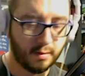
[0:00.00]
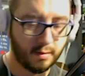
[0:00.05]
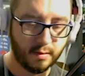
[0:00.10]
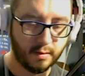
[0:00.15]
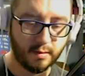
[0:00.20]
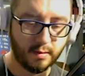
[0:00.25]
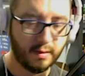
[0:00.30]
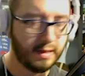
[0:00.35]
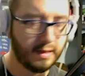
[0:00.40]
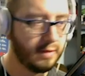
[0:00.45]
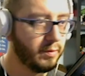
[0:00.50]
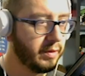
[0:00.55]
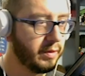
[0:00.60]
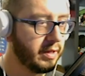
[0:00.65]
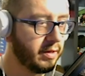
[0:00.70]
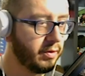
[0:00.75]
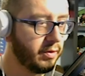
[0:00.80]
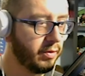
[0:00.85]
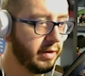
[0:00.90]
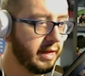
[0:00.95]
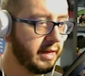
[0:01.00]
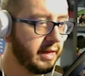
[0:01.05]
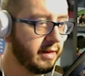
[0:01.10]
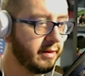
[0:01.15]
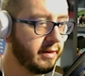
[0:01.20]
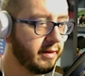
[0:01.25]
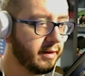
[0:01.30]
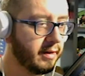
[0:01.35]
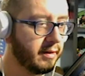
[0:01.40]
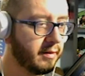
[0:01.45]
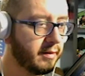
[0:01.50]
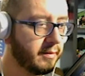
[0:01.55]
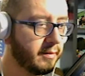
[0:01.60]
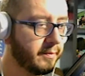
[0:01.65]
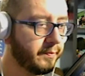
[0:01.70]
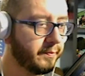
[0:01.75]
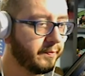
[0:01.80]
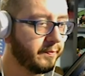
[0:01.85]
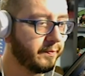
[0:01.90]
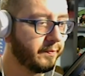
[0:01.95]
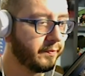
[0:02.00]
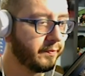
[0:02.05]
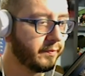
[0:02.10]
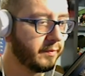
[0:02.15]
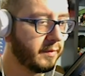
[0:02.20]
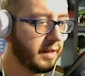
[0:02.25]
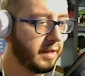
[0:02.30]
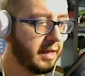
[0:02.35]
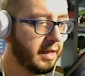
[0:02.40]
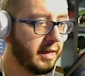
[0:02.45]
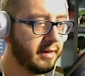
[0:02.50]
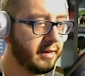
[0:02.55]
that we created there. Okay,